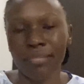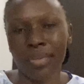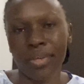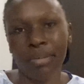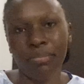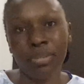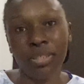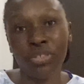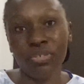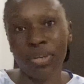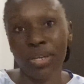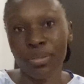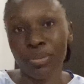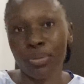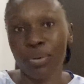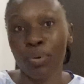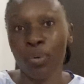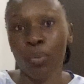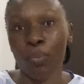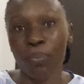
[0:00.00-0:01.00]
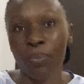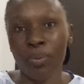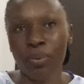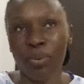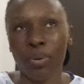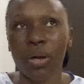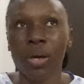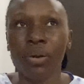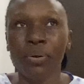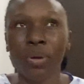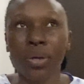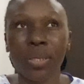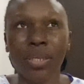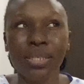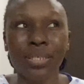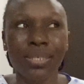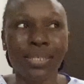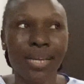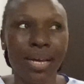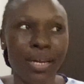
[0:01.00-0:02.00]
I'm just trying to cope I'd rather
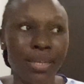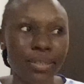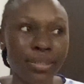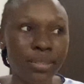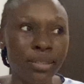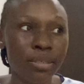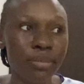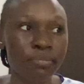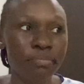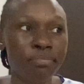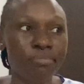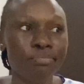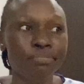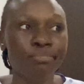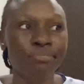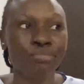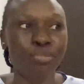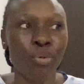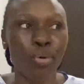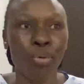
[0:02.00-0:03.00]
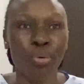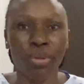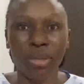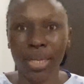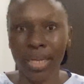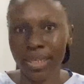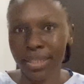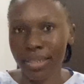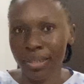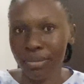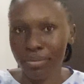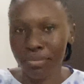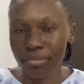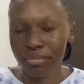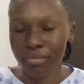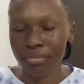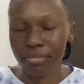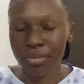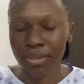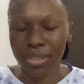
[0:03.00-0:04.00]
stand or lie down
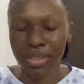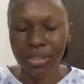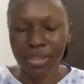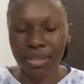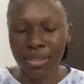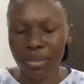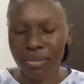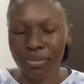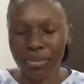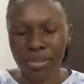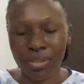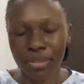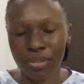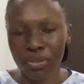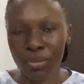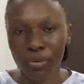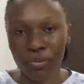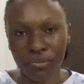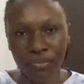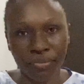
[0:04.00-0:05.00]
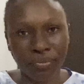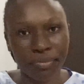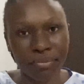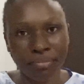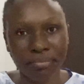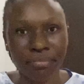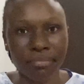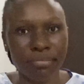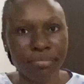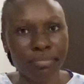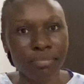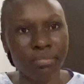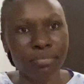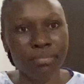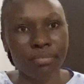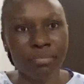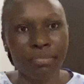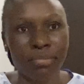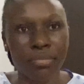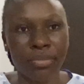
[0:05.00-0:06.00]
sitting down is tough
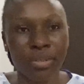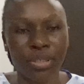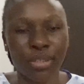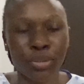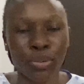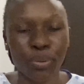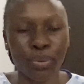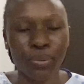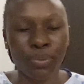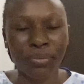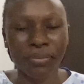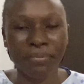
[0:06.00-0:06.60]
but it's cool